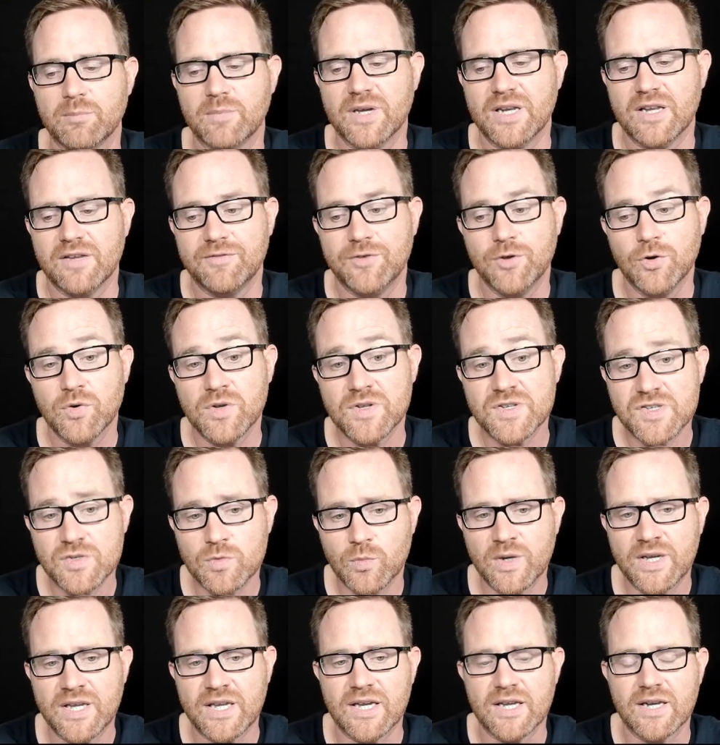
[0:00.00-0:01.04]
But if you can
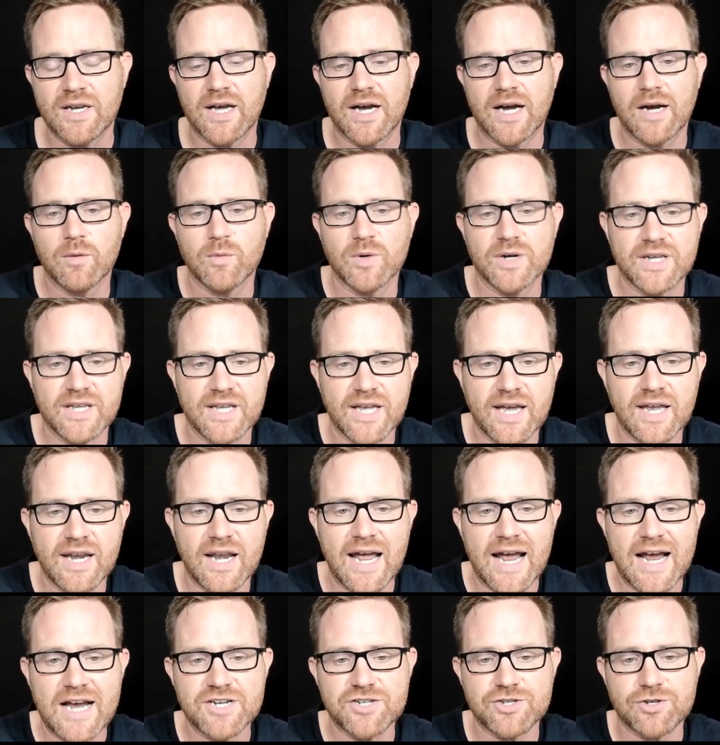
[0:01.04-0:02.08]
swing it, I would get
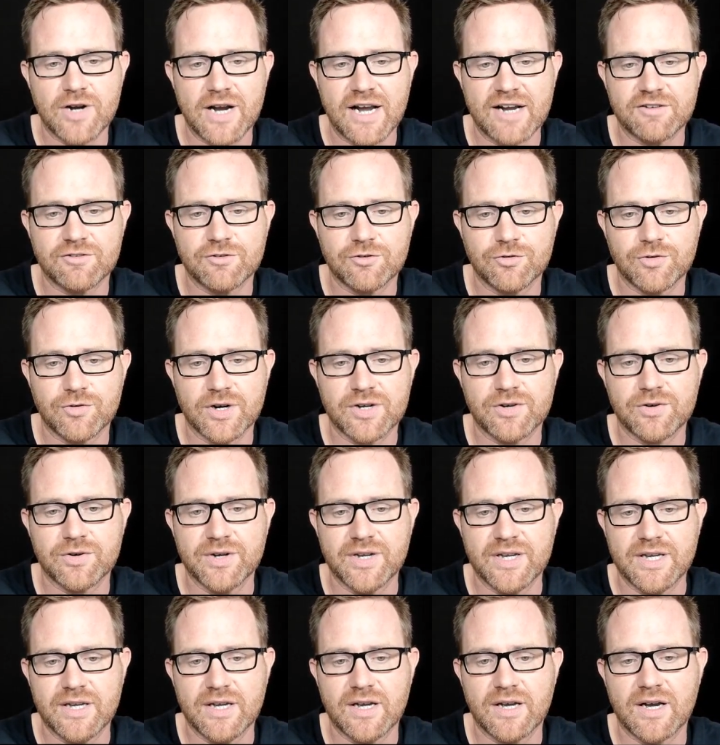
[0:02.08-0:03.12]
Azure Active
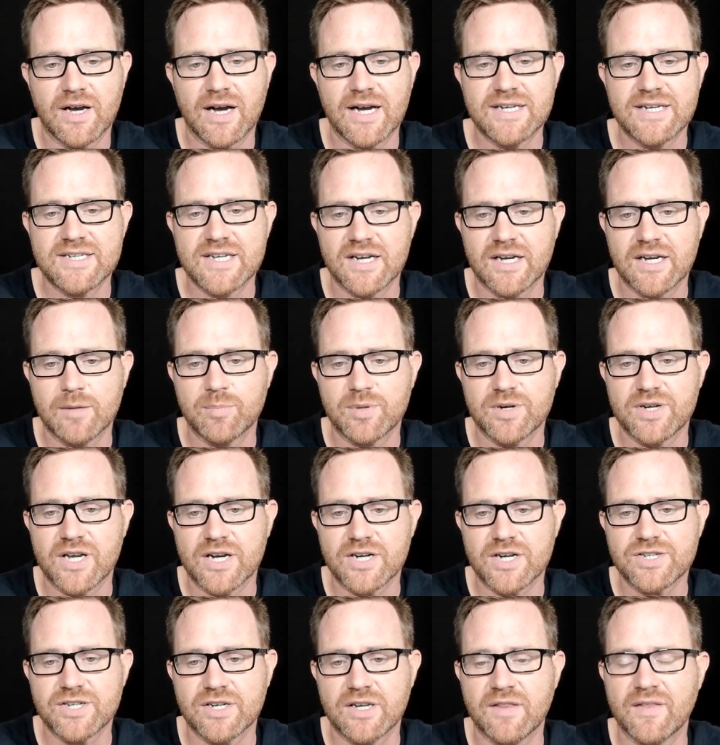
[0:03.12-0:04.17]
Directory identity
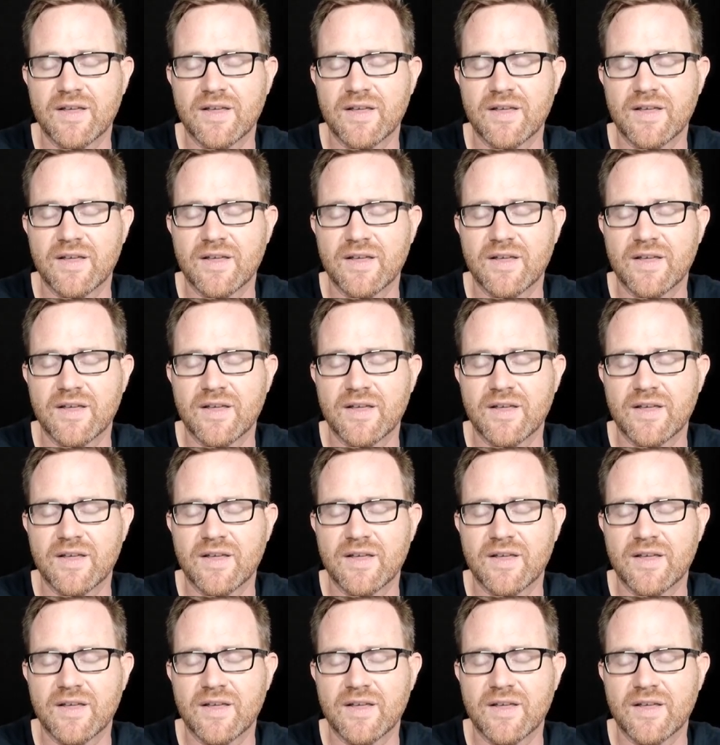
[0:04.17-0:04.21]
protection.